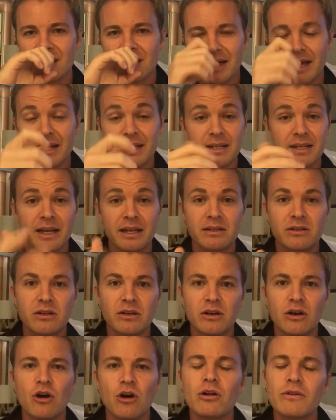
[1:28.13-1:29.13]
and
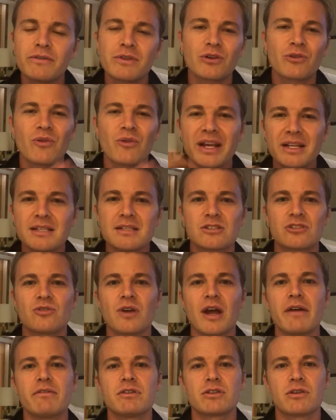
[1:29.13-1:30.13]
all of the greatest
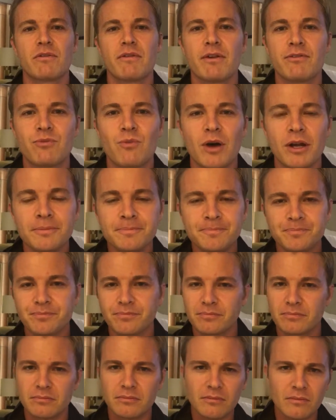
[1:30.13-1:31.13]
drivers of F1
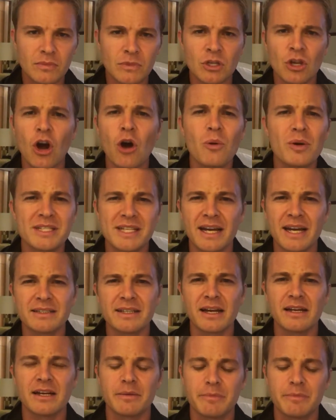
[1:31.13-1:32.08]
always had that.